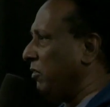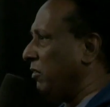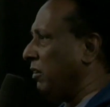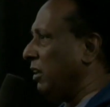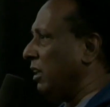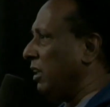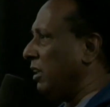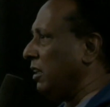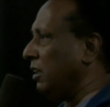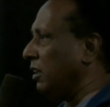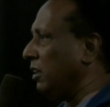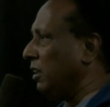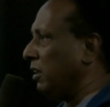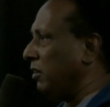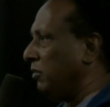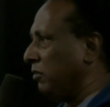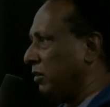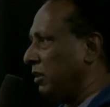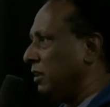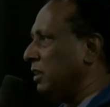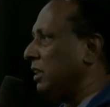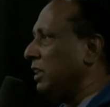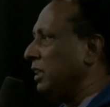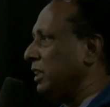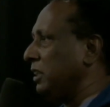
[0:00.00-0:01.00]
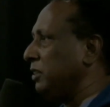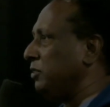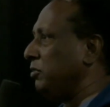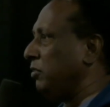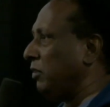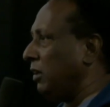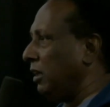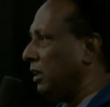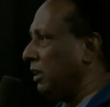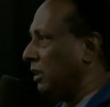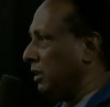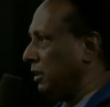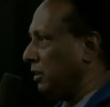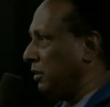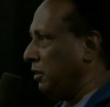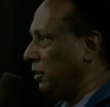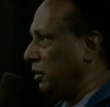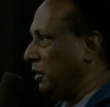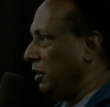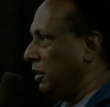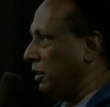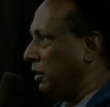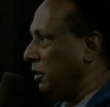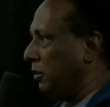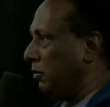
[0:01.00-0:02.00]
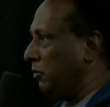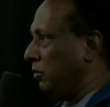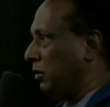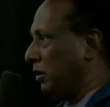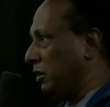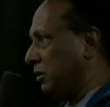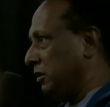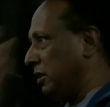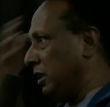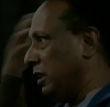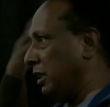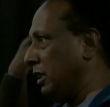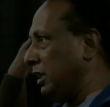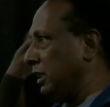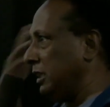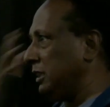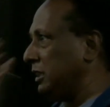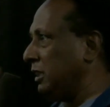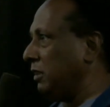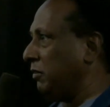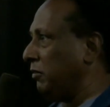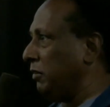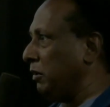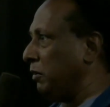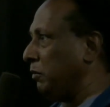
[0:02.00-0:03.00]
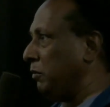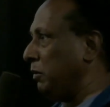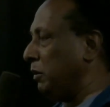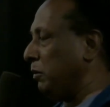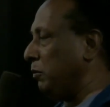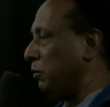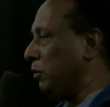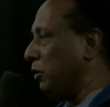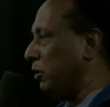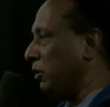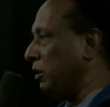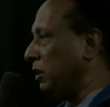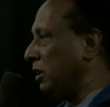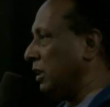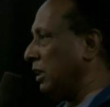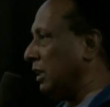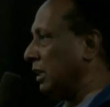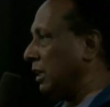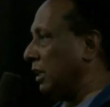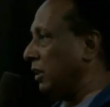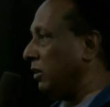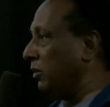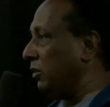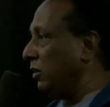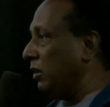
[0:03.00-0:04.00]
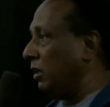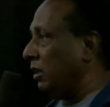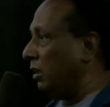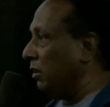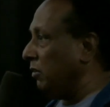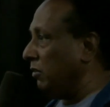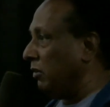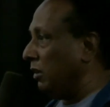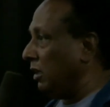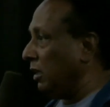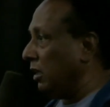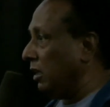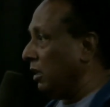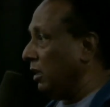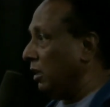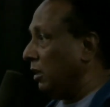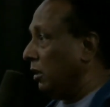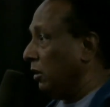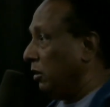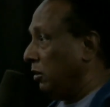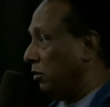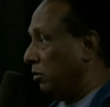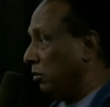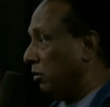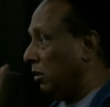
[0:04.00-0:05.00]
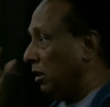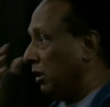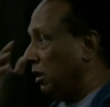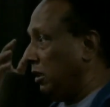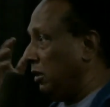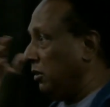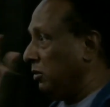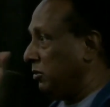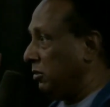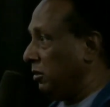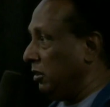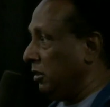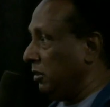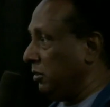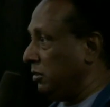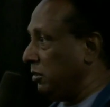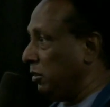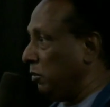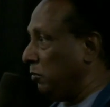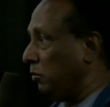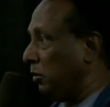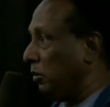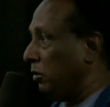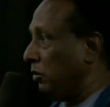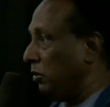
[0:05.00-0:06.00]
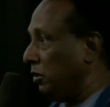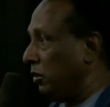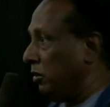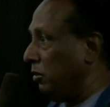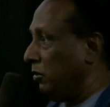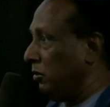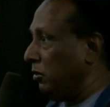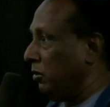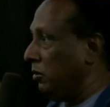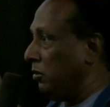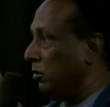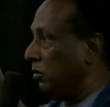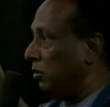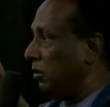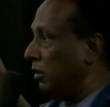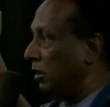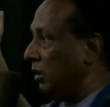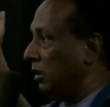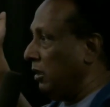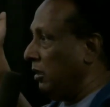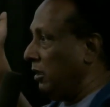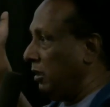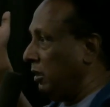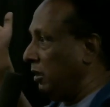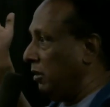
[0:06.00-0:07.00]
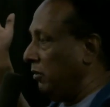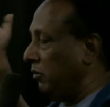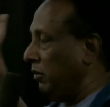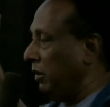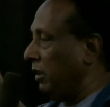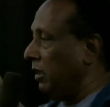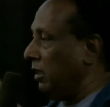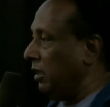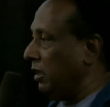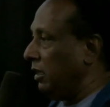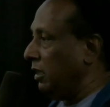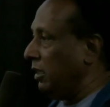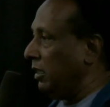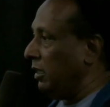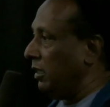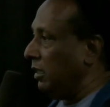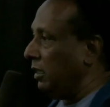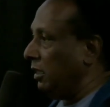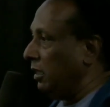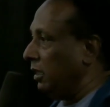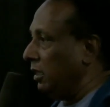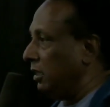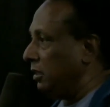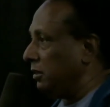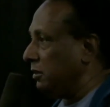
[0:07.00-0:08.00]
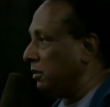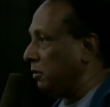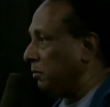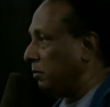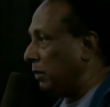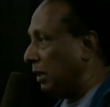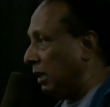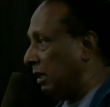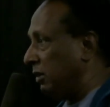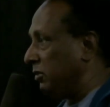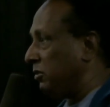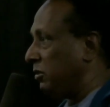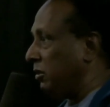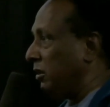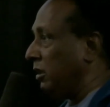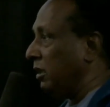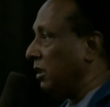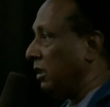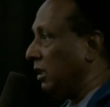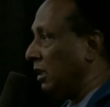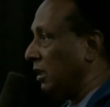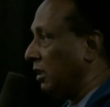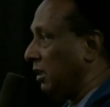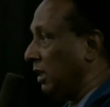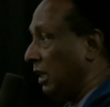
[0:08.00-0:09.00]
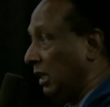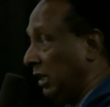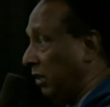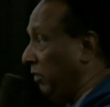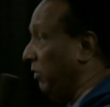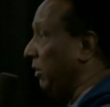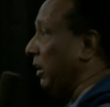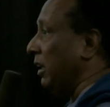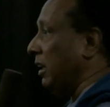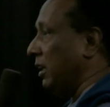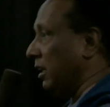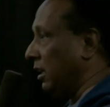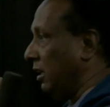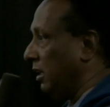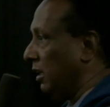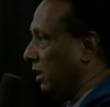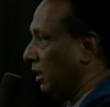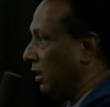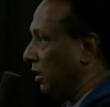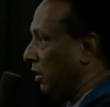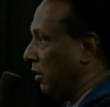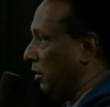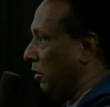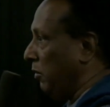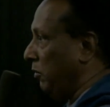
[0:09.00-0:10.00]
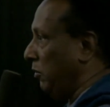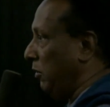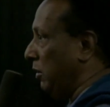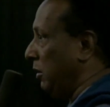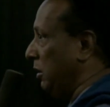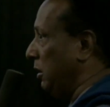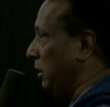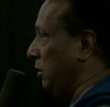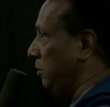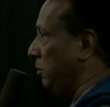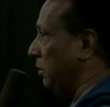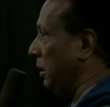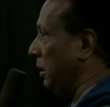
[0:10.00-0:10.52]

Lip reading: where everything is fine. For generation, we have been born in a country living. To understand someone, living as a Palestinian anywhere, for that